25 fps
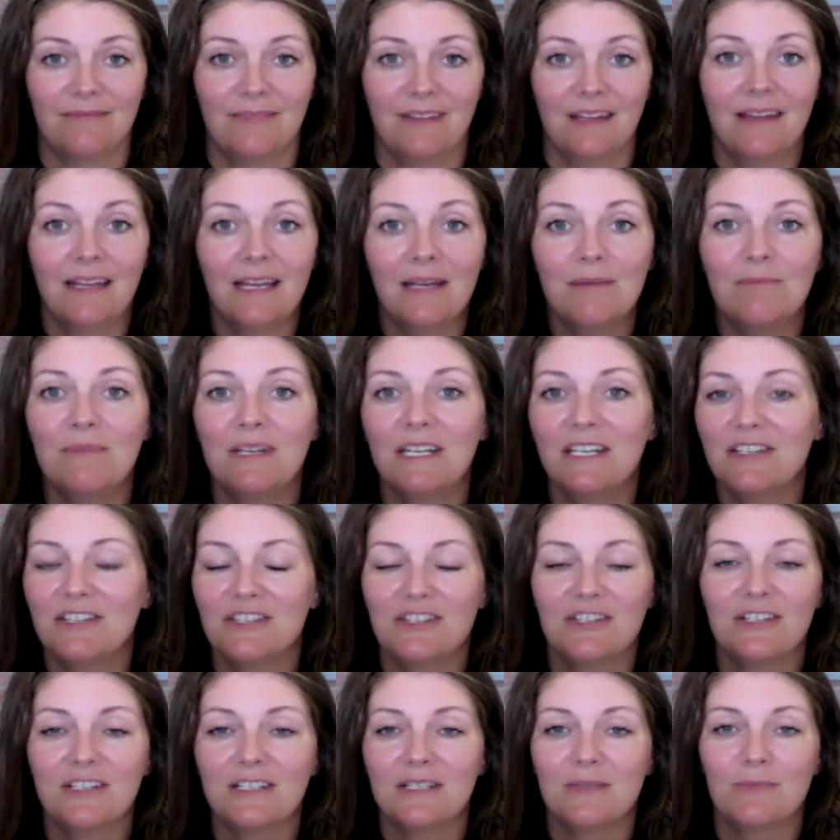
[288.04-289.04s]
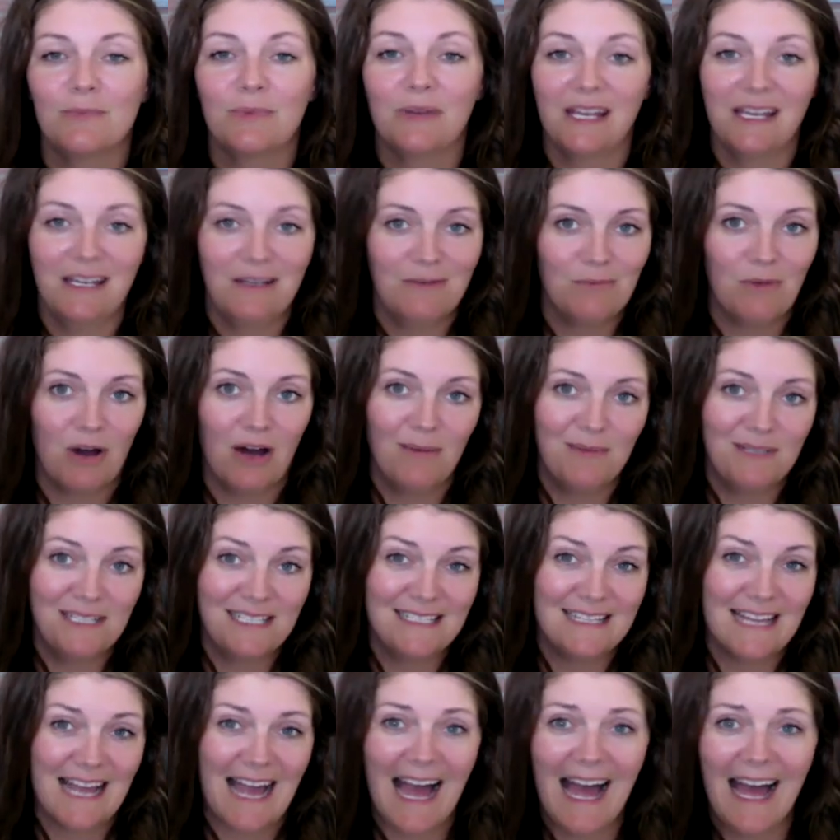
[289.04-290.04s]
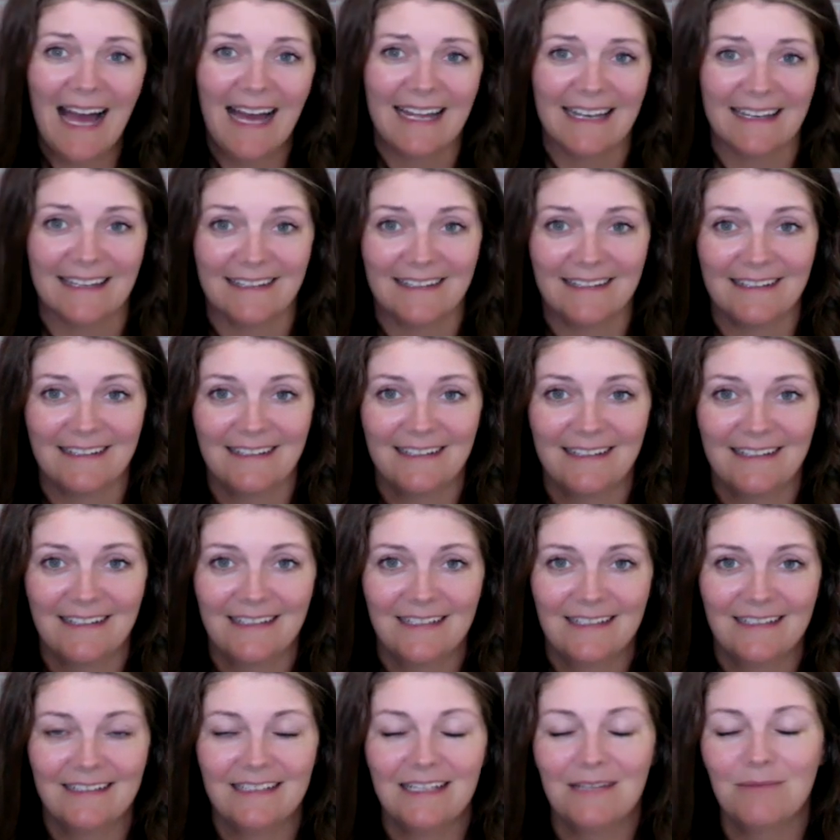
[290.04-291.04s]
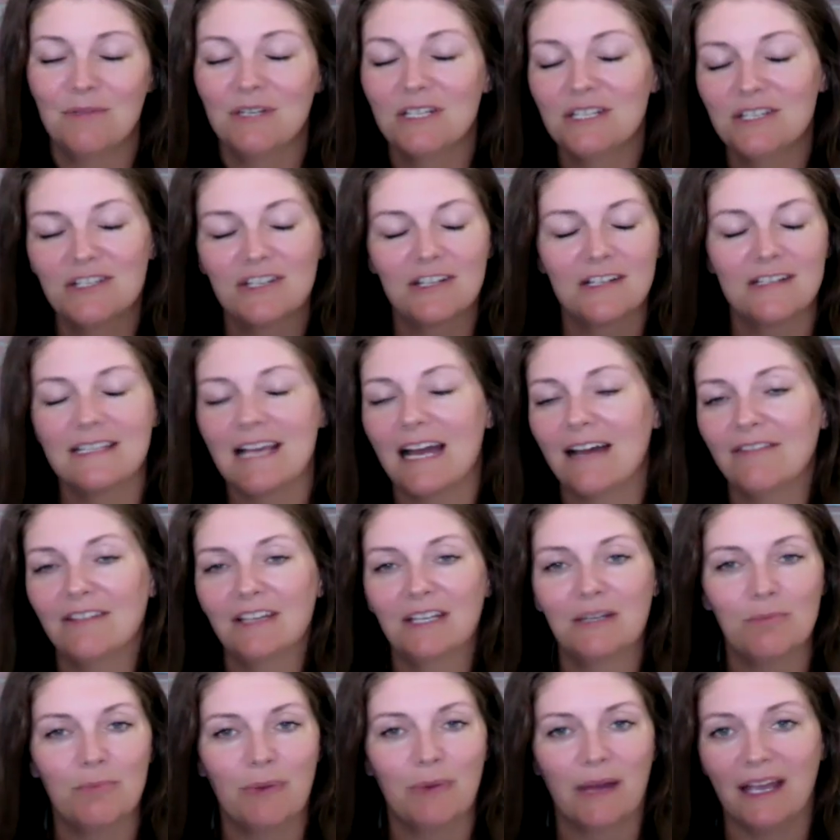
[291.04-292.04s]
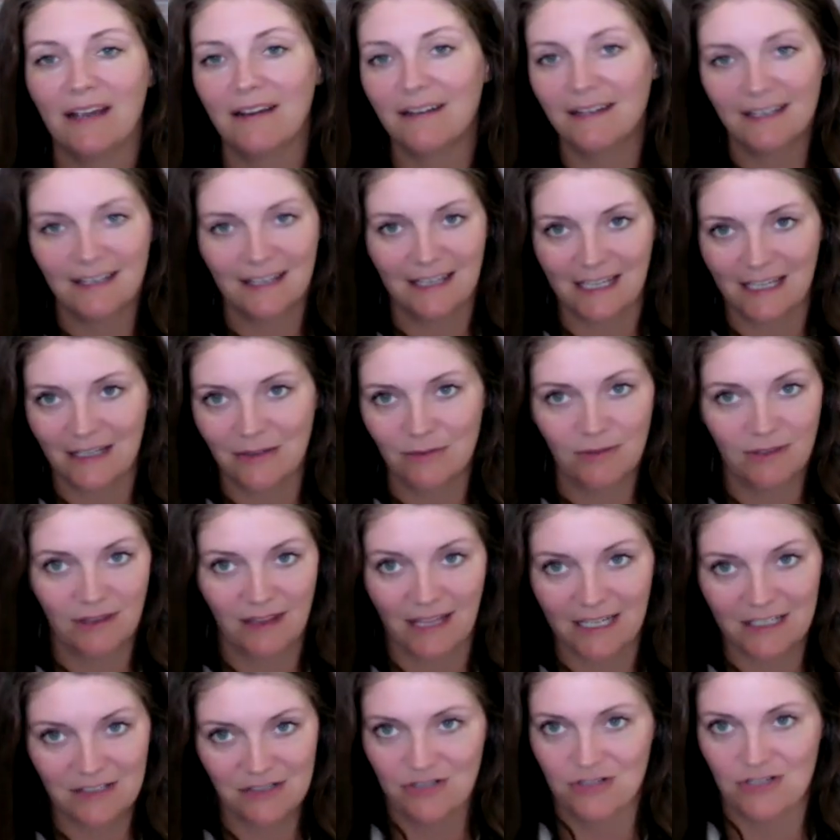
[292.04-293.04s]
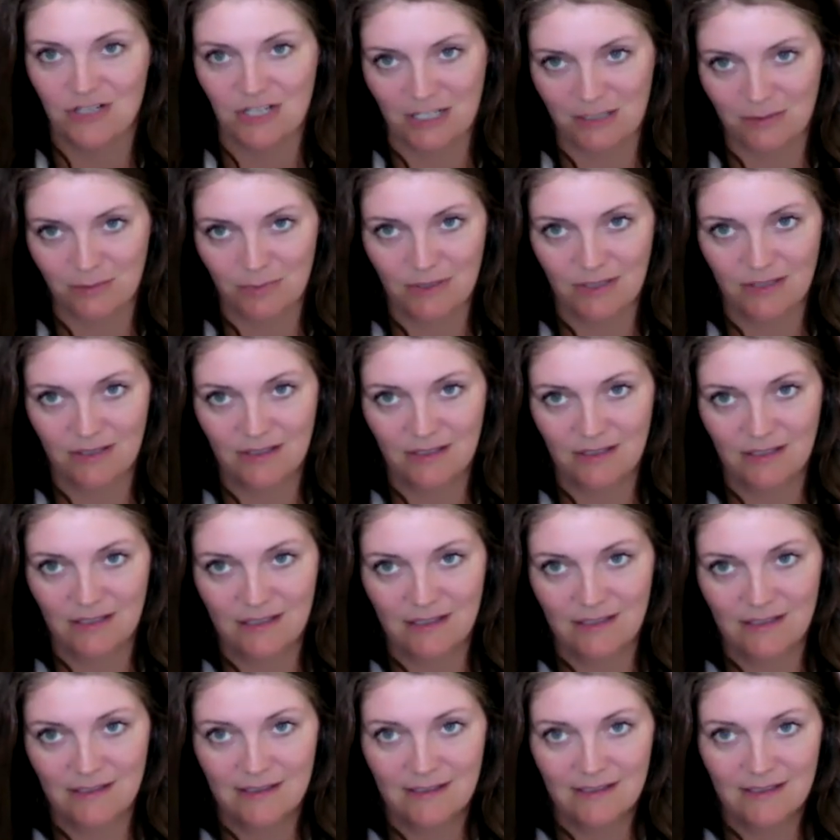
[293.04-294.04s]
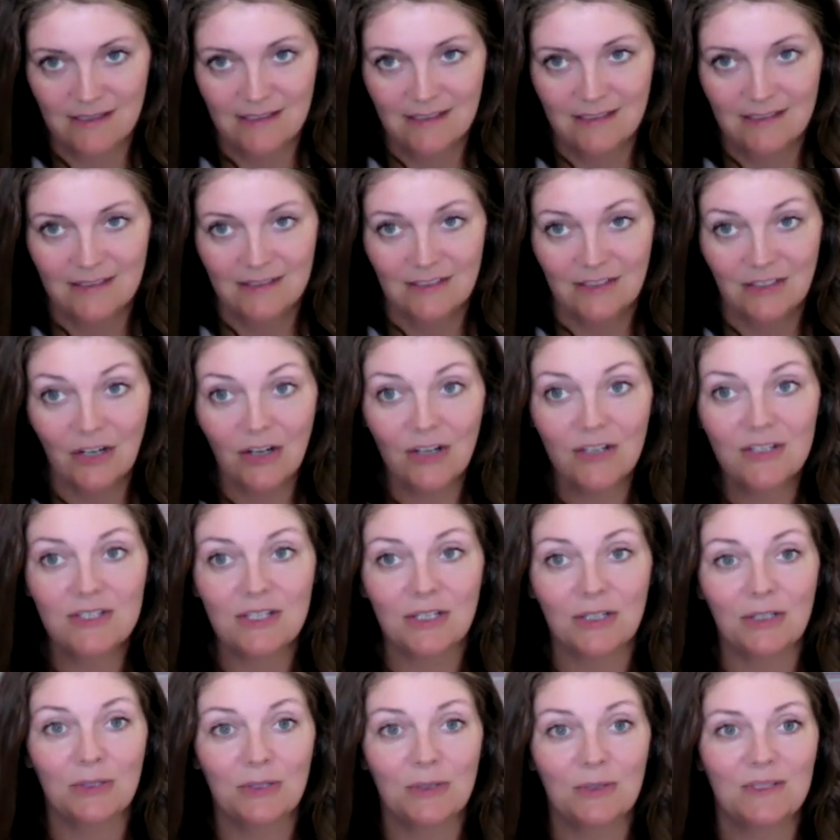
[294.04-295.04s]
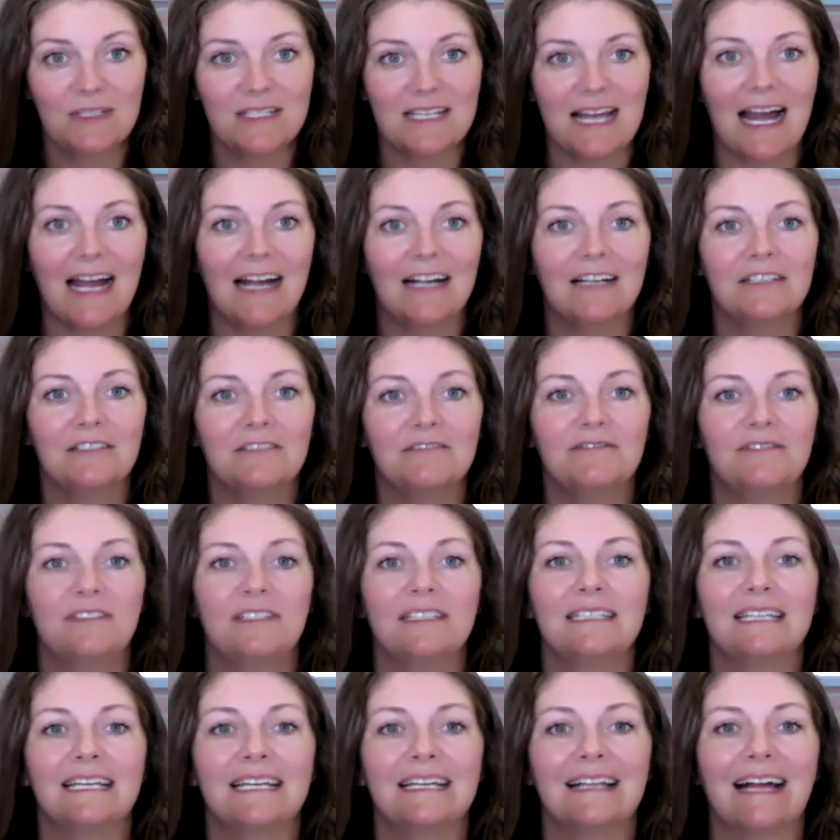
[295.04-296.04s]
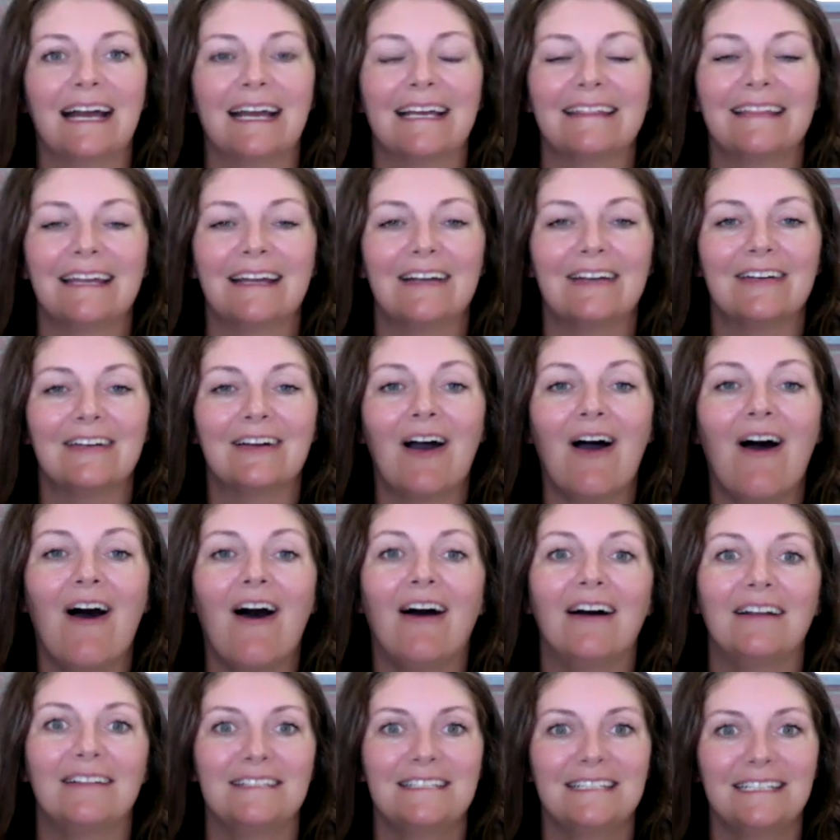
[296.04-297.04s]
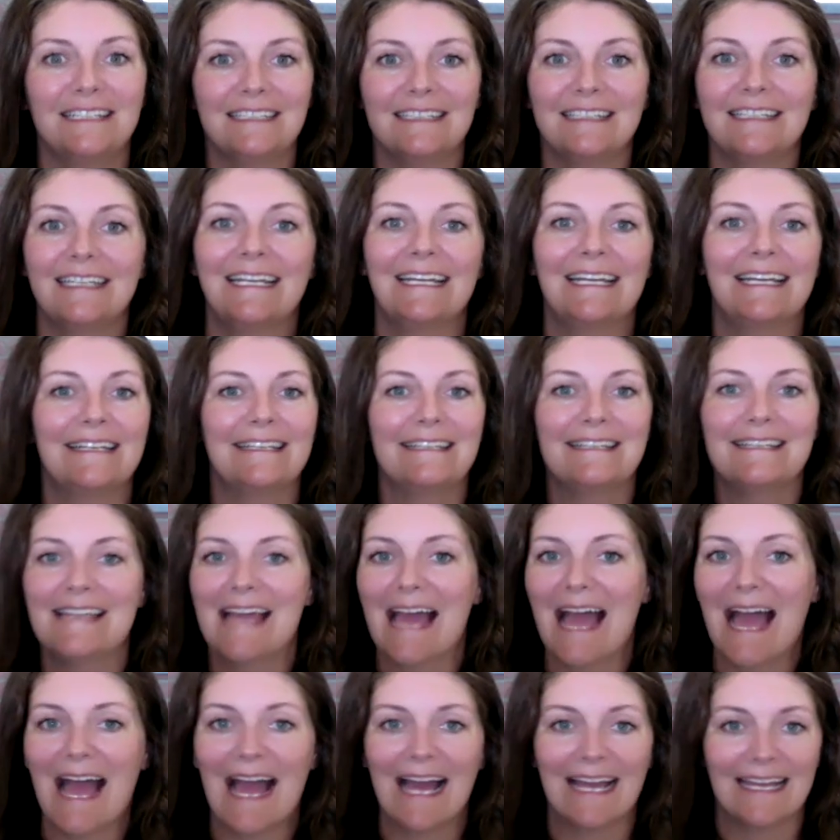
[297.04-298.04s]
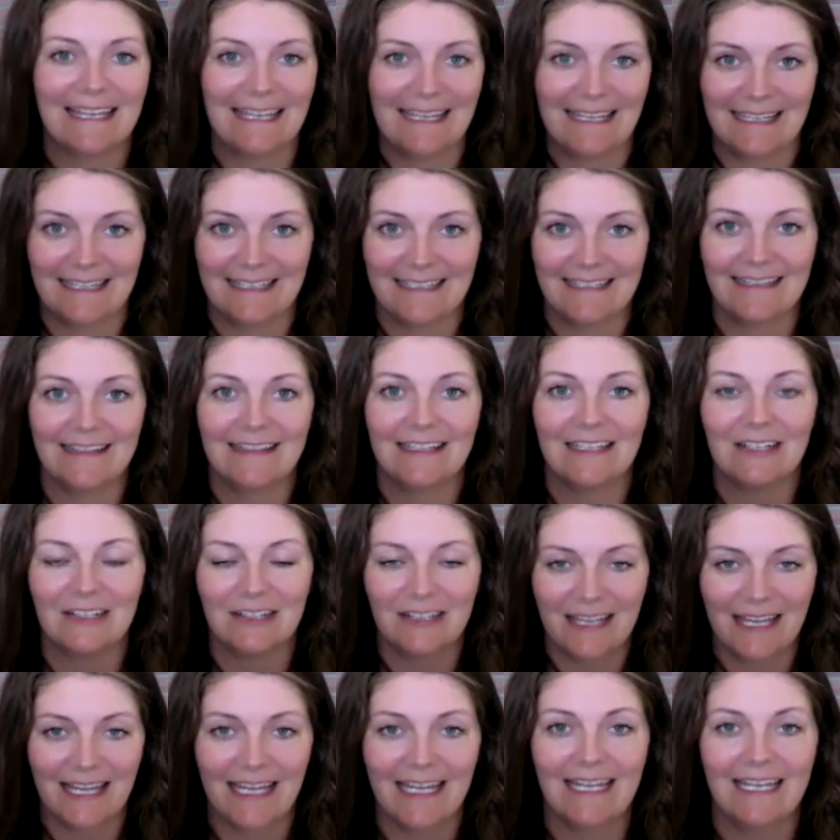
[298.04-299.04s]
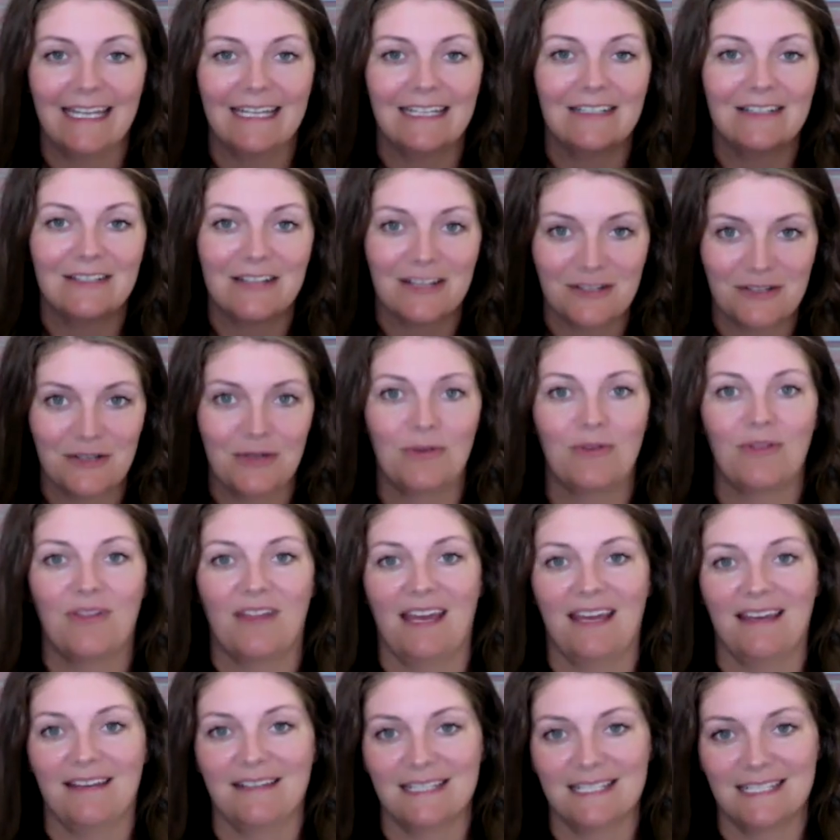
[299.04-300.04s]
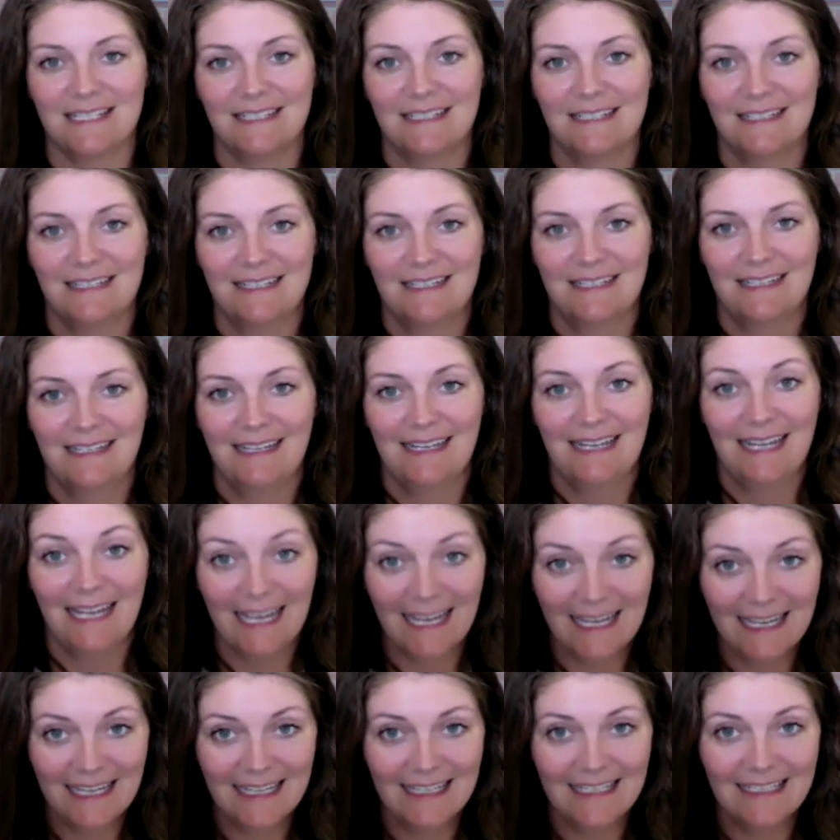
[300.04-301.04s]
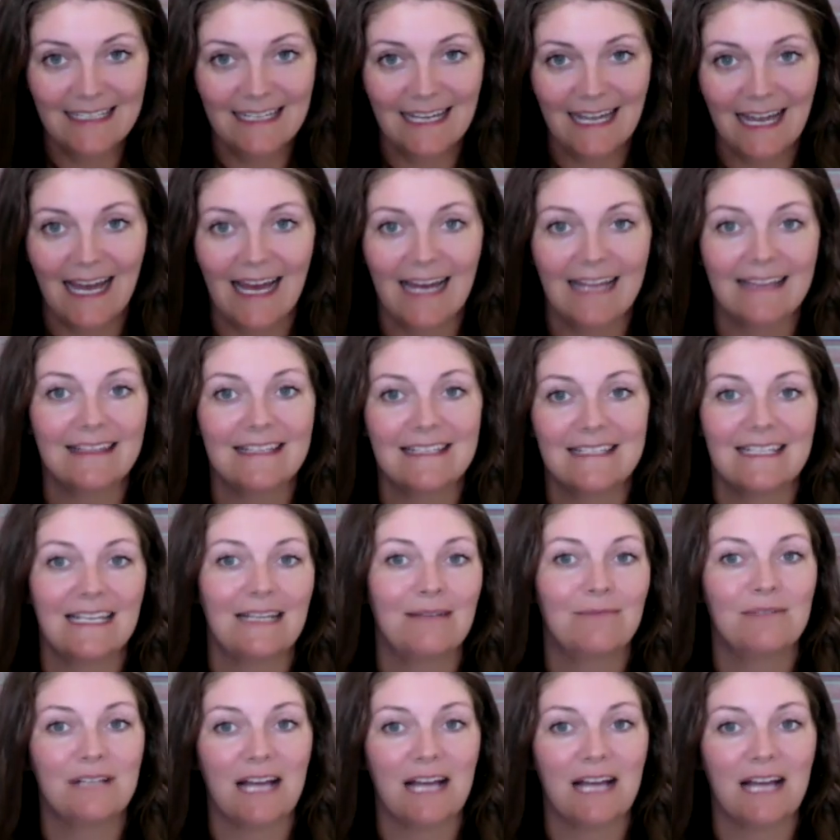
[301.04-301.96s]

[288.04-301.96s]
And they miss just being mom and dad. They miss just having a parent and kid relationship. They're also tired of feeling like they're constantly nagging their kid to do things. and at the same